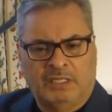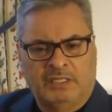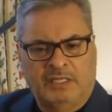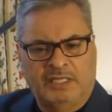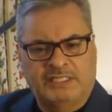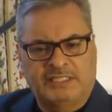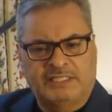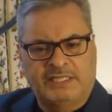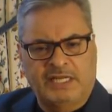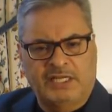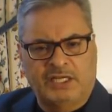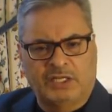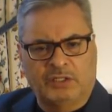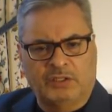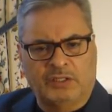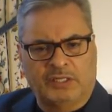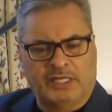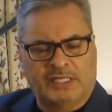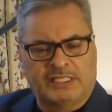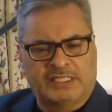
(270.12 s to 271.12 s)
Let's take a
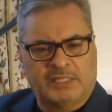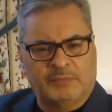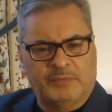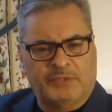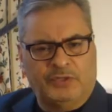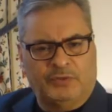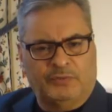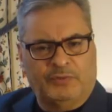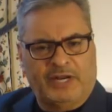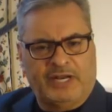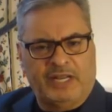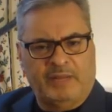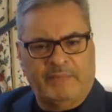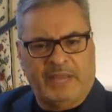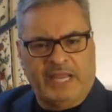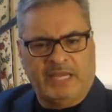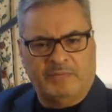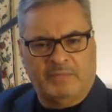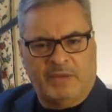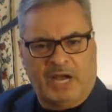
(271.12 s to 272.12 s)
look at some of the
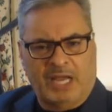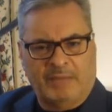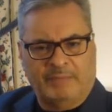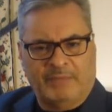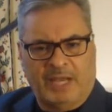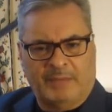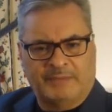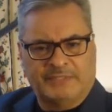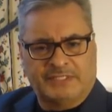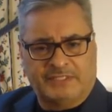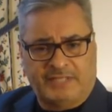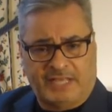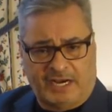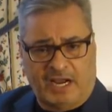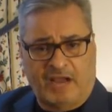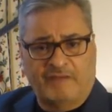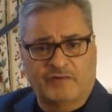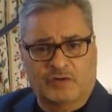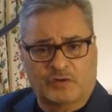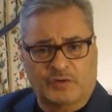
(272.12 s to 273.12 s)
ready-made mind maps that
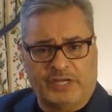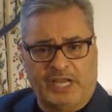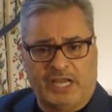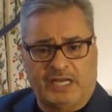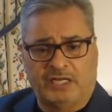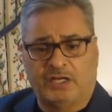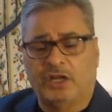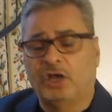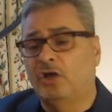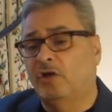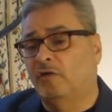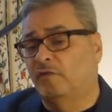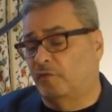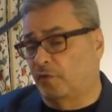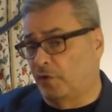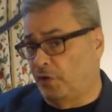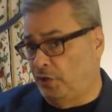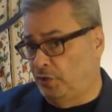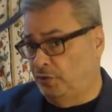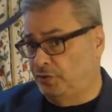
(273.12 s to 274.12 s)
I've created
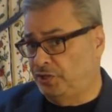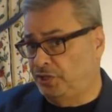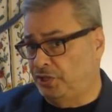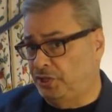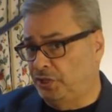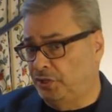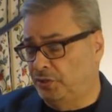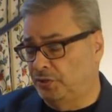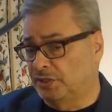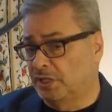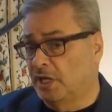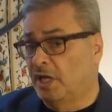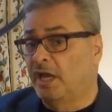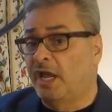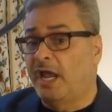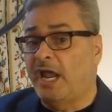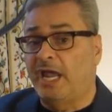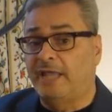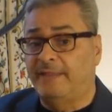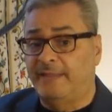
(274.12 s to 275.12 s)
for you to use
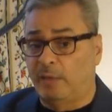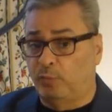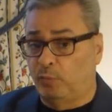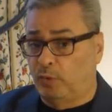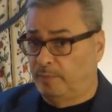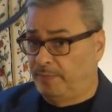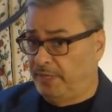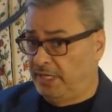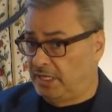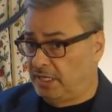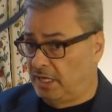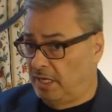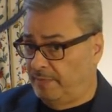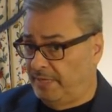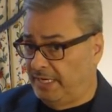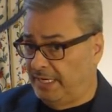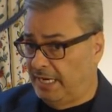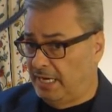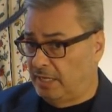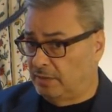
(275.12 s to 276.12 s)
and that will be
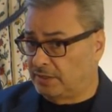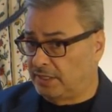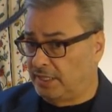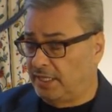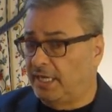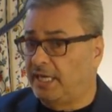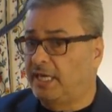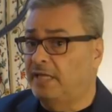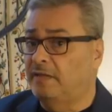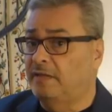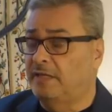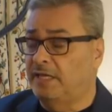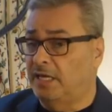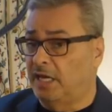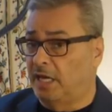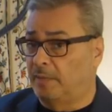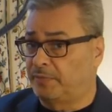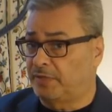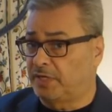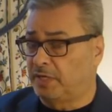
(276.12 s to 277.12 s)
coming out in the
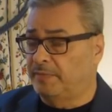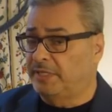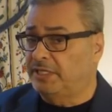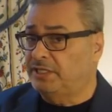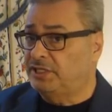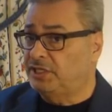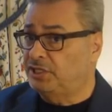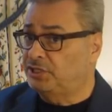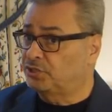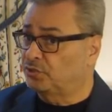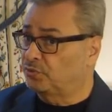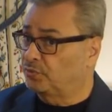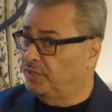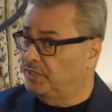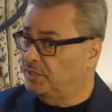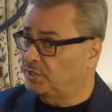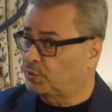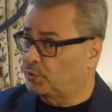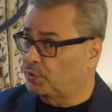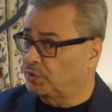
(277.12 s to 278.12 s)
upcoming teacher
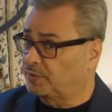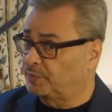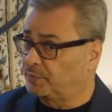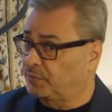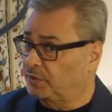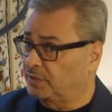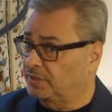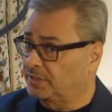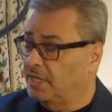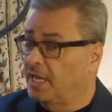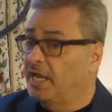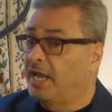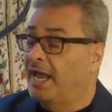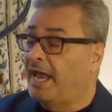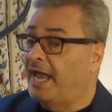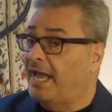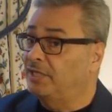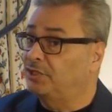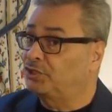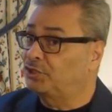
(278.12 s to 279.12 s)
resource books
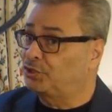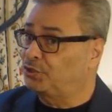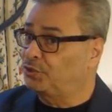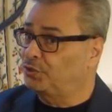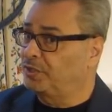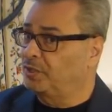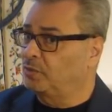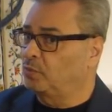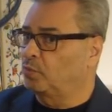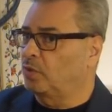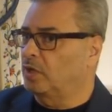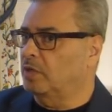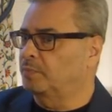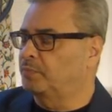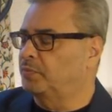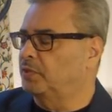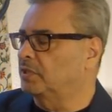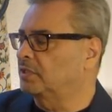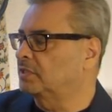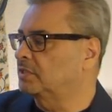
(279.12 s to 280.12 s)
and student
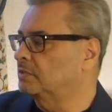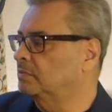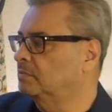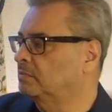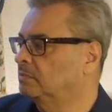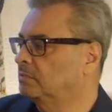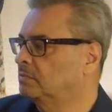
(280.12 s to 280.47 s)
workbooks.